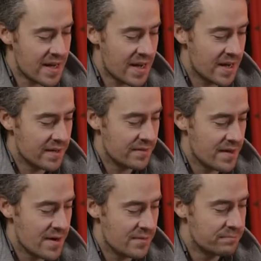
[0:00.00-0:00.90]
a
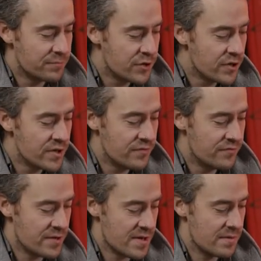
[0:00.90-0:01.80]
good
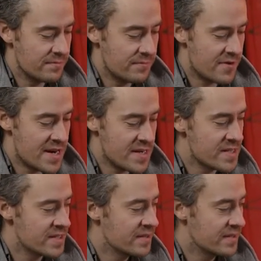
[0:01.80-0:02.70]

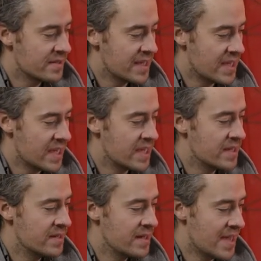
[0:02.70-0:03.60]
footrest
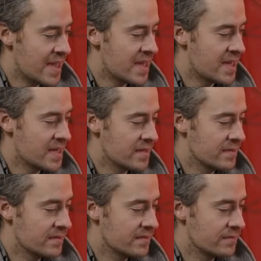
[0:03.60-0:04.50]
in a
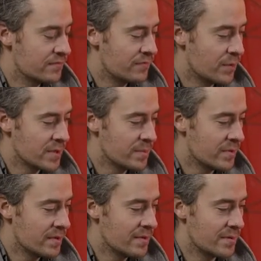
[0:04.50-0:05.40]

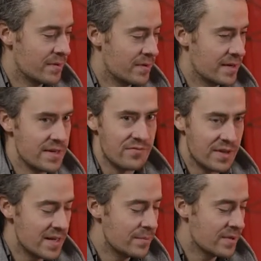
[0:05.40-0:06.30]
foldable or
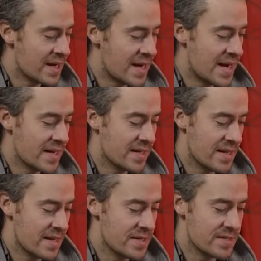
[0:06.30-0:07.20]
inflatable kayak
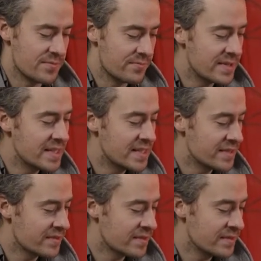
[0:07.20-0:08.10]
is really
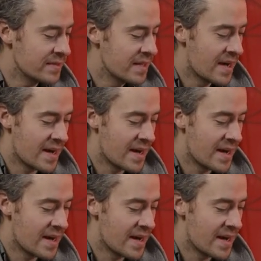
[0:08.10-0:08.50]
difficult.